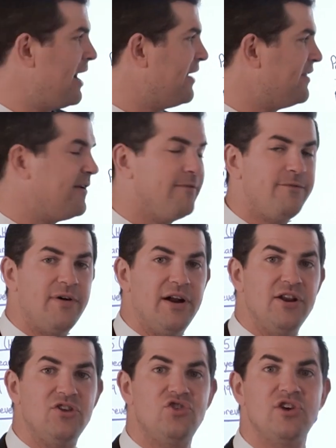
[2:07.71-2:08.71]
and then
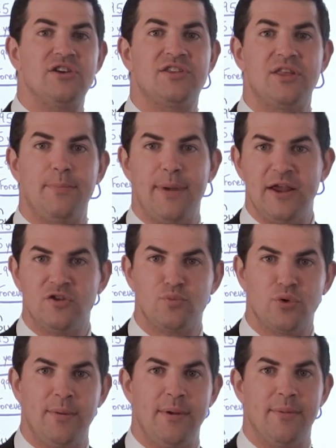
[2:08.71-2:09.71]
fund just the base
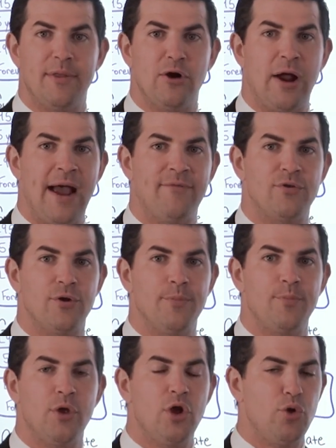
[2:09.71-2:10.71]
premium thereafter,
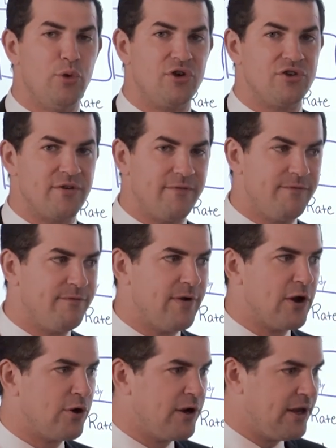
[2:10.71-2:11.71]
which is a
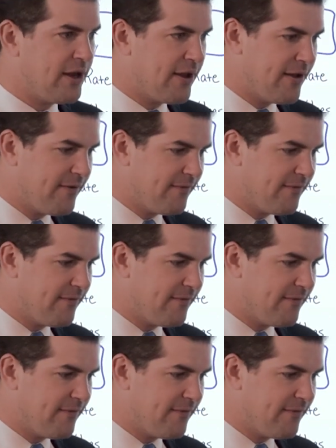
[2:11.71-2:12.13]
very